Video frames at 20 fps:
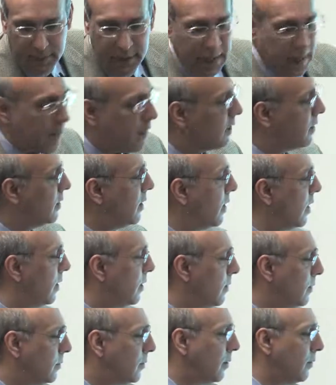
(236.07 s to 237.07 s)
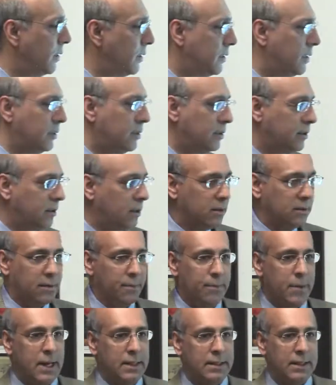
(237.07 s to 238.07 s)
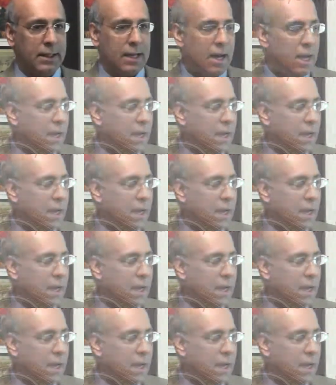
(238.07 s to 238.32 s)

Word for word: And uh, so this is just you know some basic